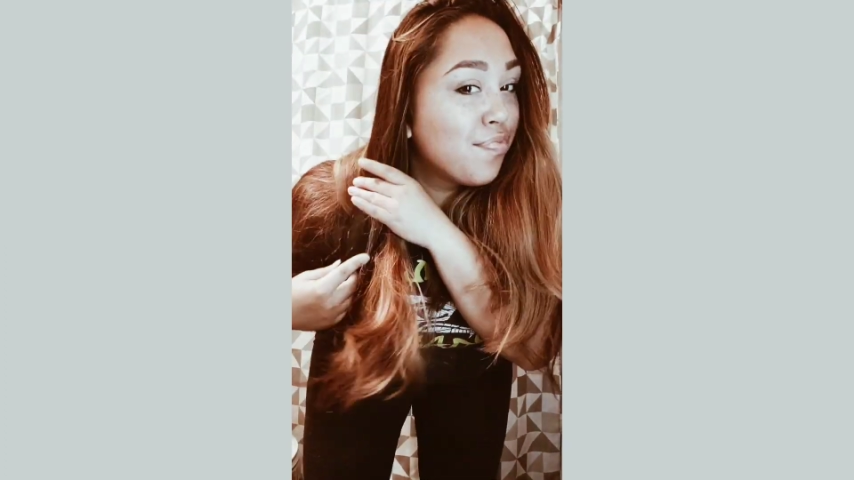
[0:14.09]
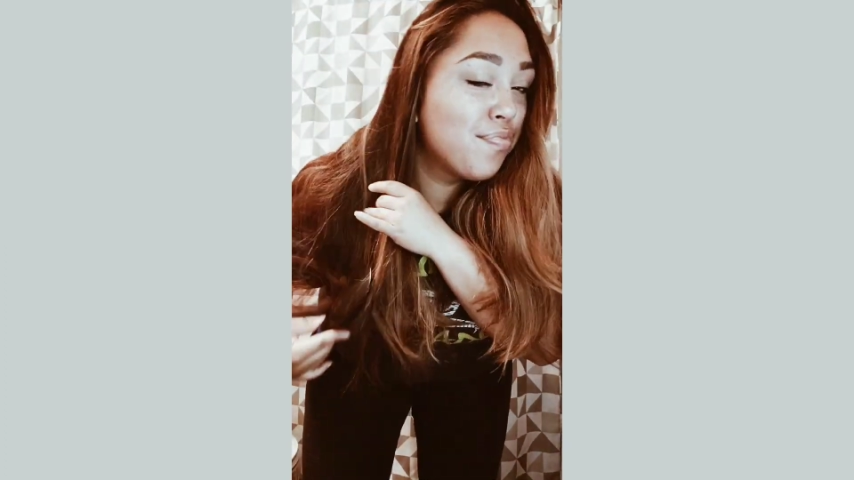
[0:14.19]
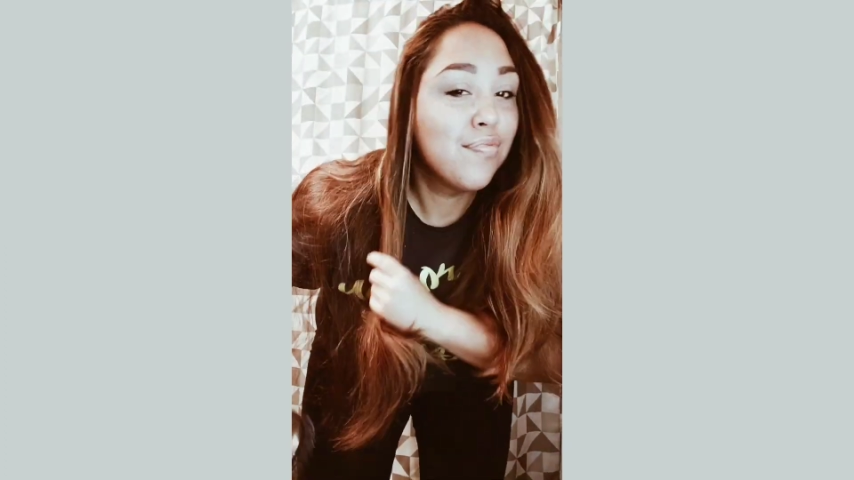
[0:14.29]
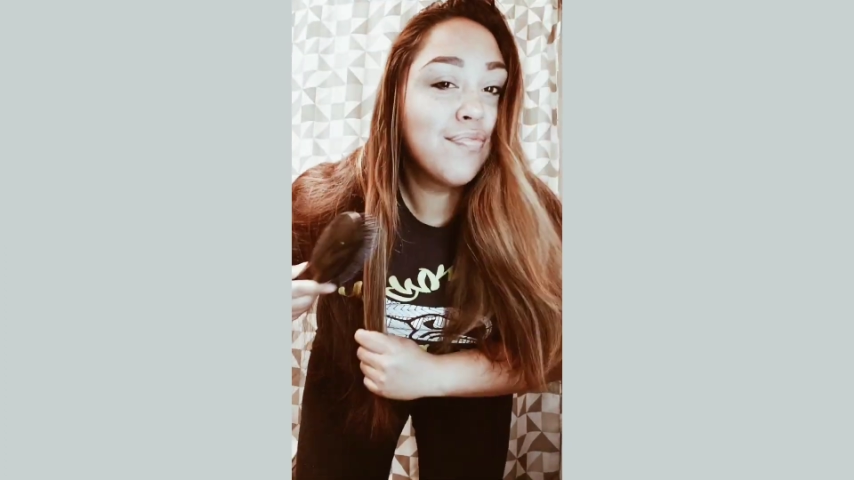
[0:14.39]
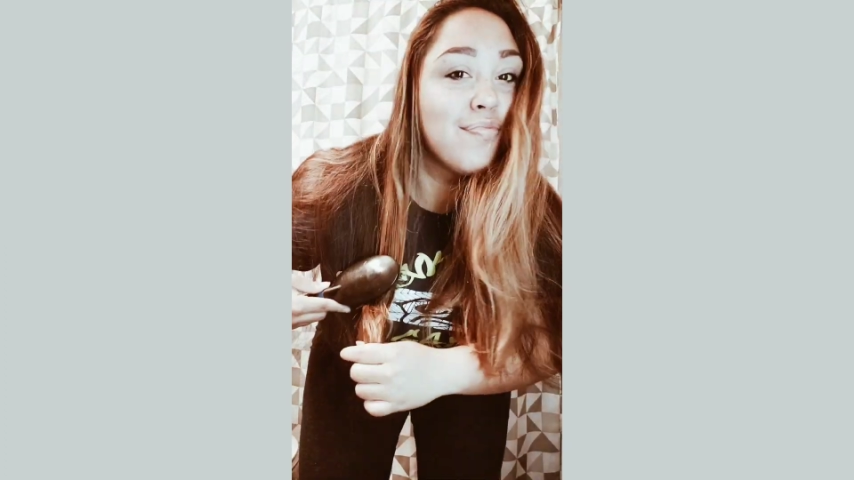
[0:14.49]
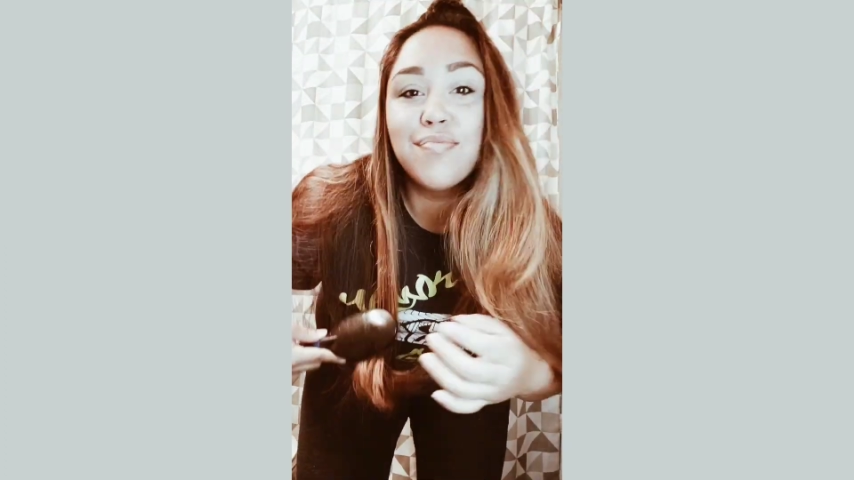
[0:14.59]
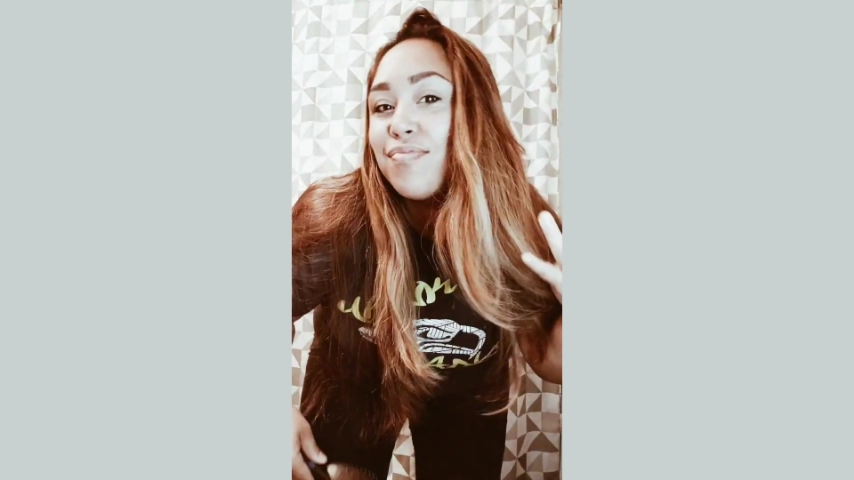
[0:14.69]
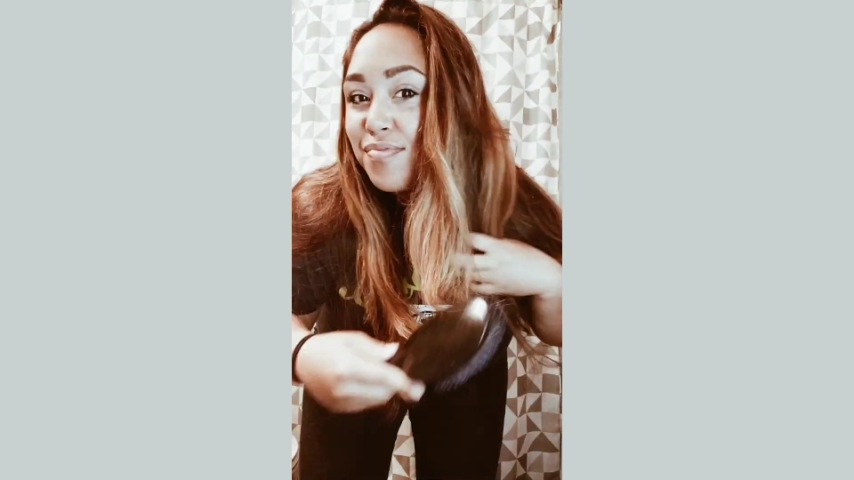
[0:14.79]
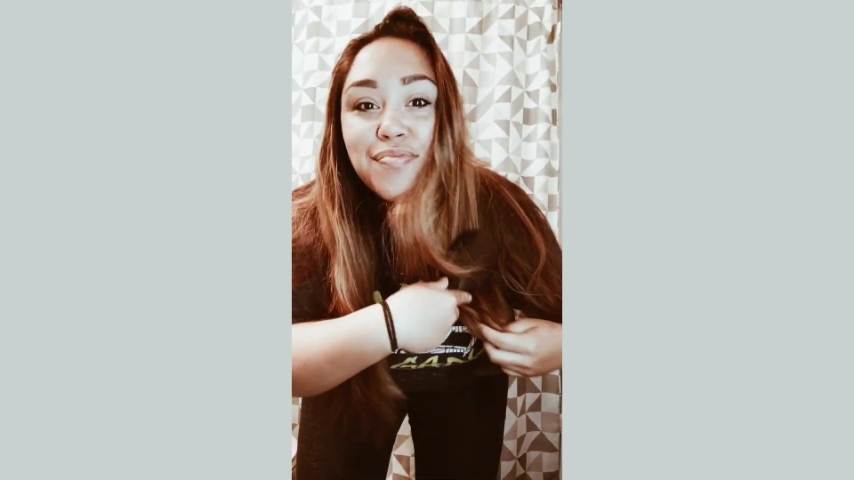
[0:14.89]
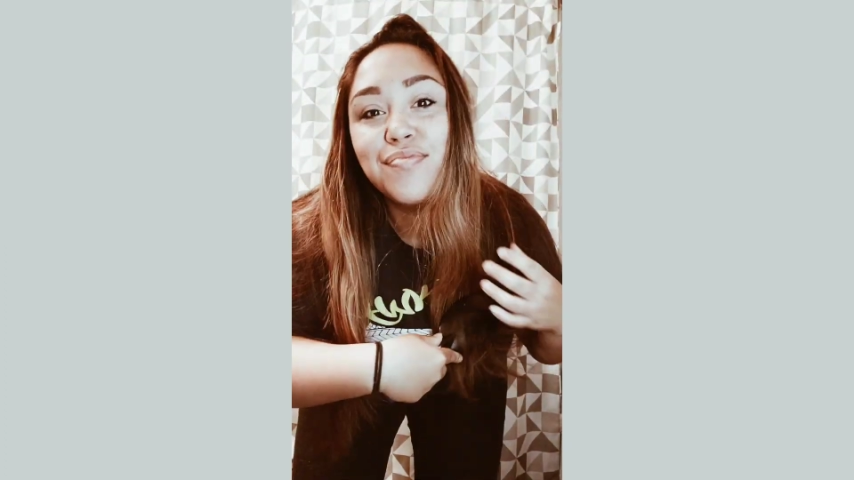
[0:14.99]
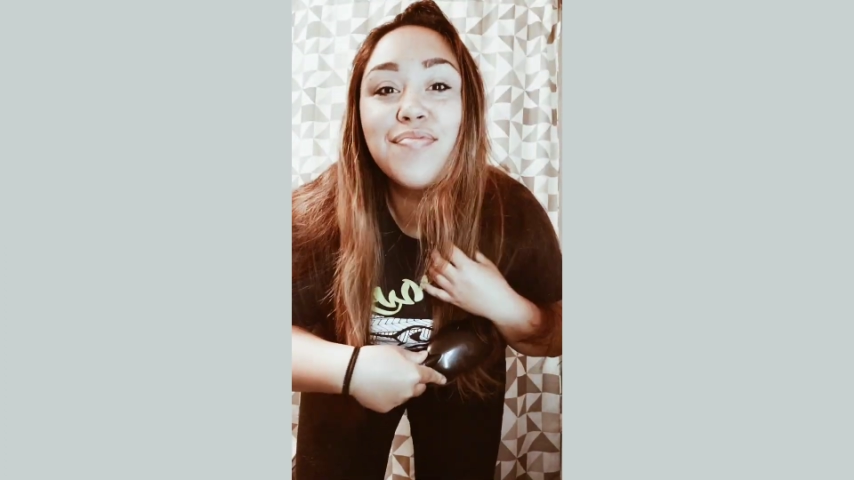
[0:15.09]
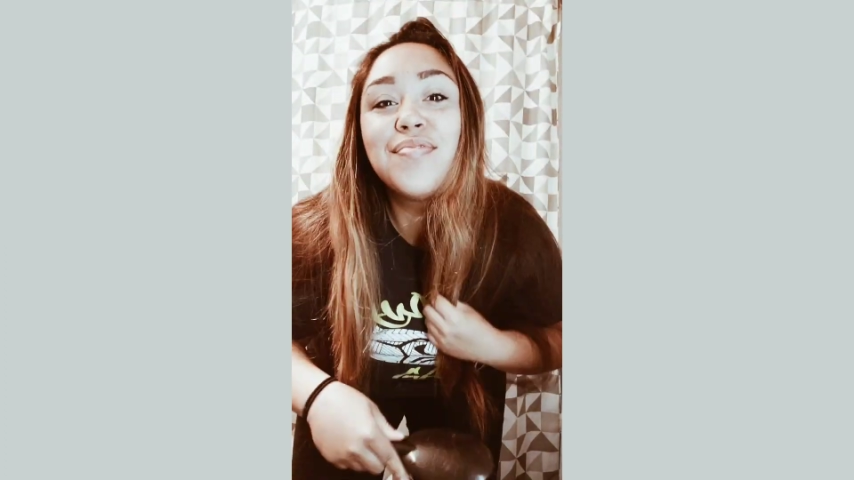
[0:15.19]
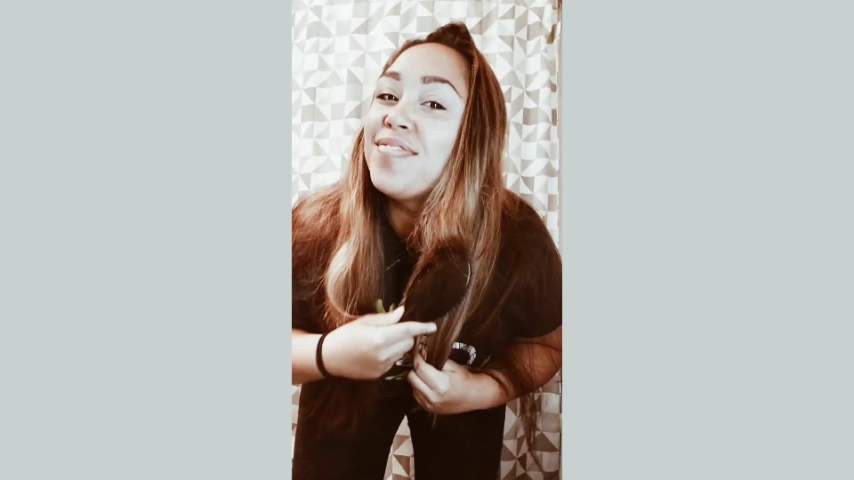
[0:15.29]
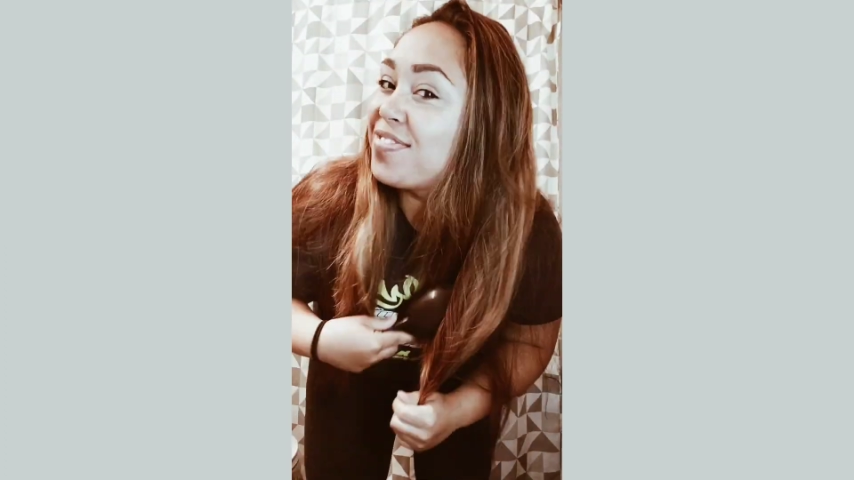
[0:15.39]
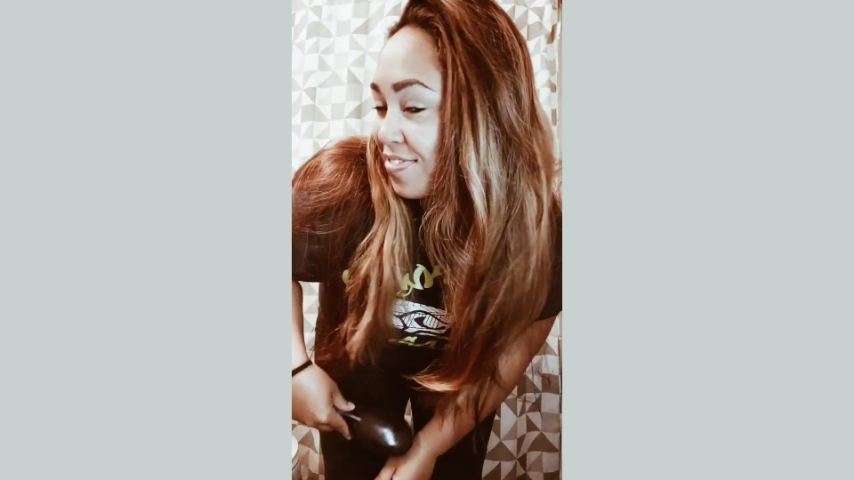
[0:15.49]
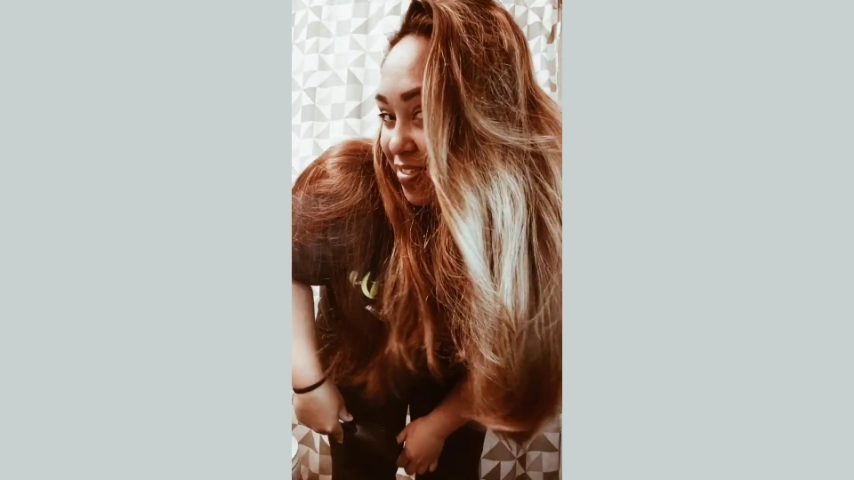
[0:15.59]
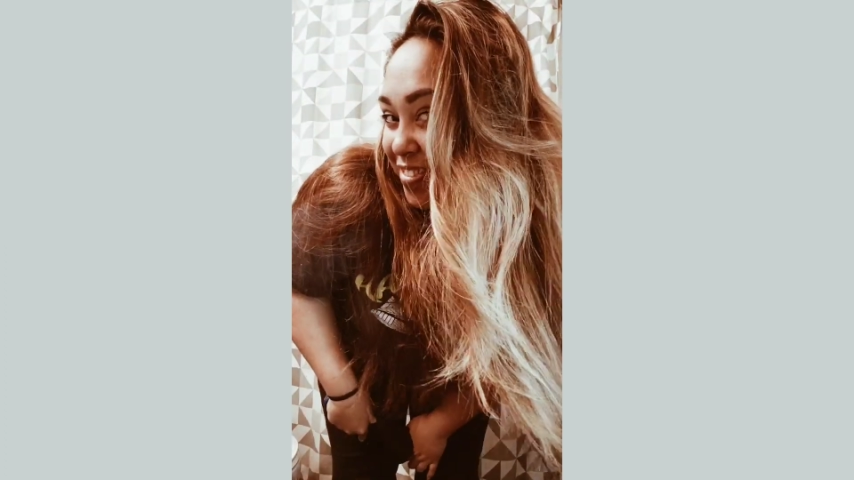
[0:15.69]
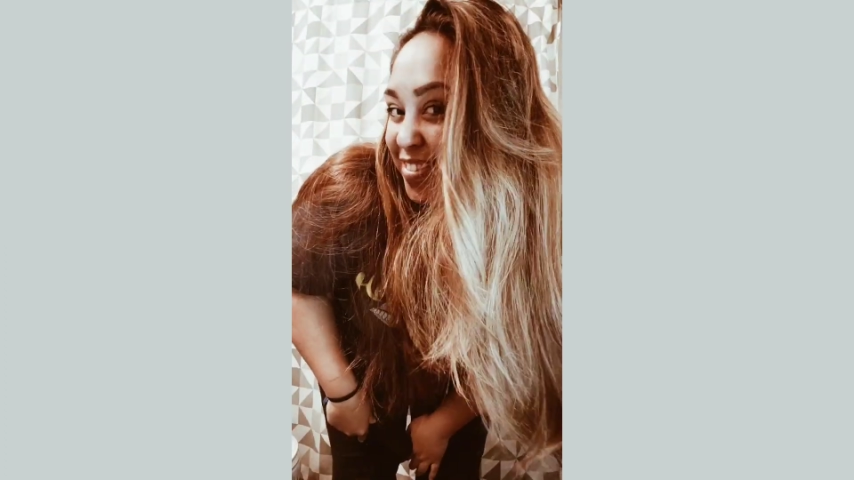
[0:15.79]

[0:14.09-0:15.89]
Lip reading: Brush it out, brush it out. Hey, girl,